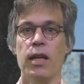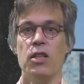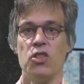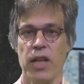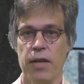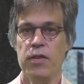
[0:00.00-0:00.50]

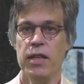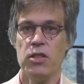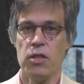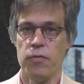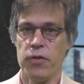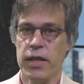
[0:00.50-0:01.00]
Safety
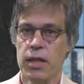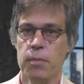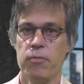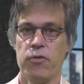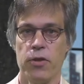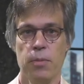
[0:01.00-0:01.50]
is the
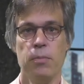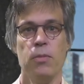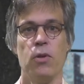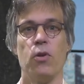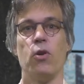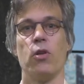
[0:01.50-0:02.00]
freedom
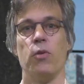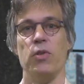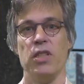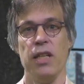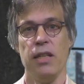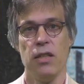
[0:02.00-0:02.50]
from or the
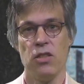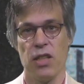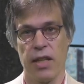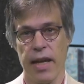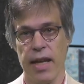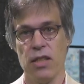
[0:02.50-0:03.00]
resilience
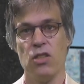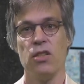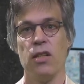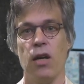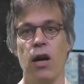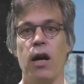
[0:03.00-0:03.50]

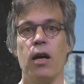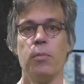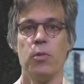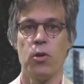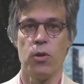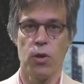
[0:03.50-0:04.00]
against
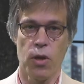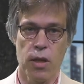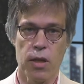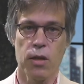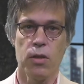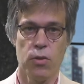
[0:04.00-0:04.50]
harm or
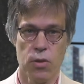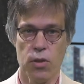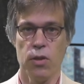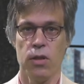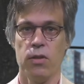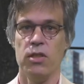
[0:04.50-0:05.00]
other
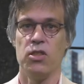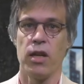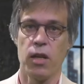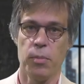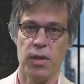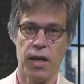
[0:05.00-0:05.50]

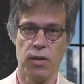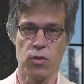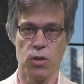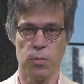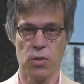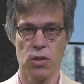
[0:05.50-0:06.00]
non-desirable
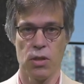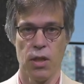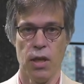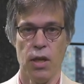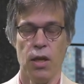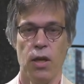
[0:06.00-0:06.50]
outcomes.
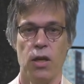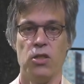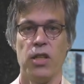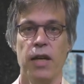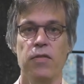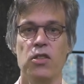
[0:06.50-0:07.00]
A
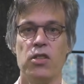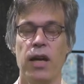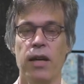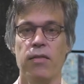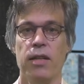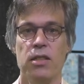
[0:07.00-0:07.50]
safety
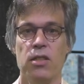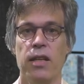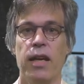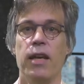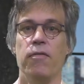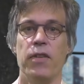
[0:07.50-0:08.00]
scientist
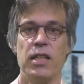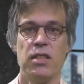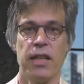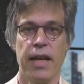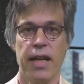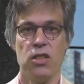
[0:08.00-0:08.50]

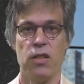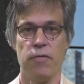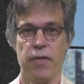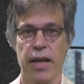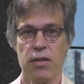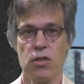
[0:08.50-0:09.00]
investigates the
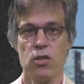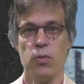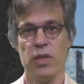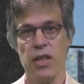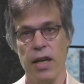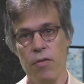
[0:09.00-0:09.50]
factors
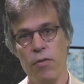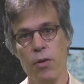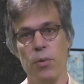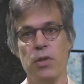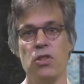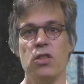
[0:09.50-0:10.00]
which
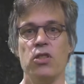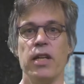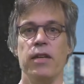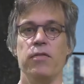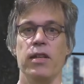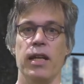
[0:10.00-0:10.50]
influence the
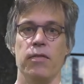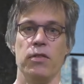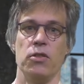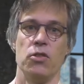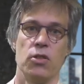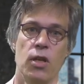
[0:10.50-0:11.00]
safety
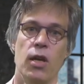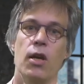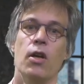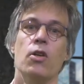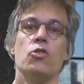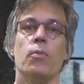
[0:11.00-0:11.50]
levels.
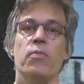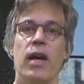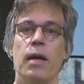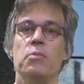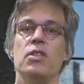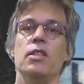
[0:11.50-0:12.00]

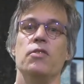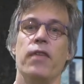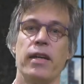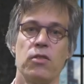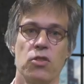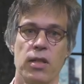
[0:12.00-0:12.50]
Sometimes these
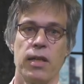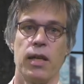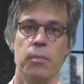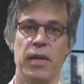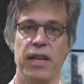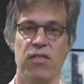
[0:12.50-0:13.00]
factors
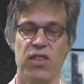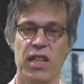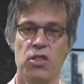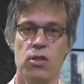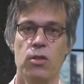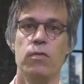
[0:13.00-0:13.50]
can be
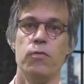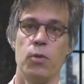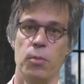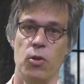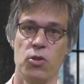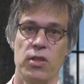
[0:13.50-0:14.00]
intentional
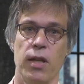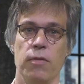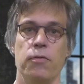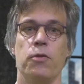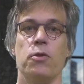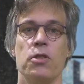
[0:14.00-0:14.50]
from hostile
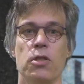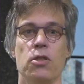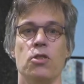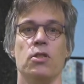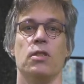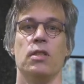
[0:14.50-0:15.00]

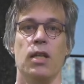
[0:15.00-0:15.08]
forces.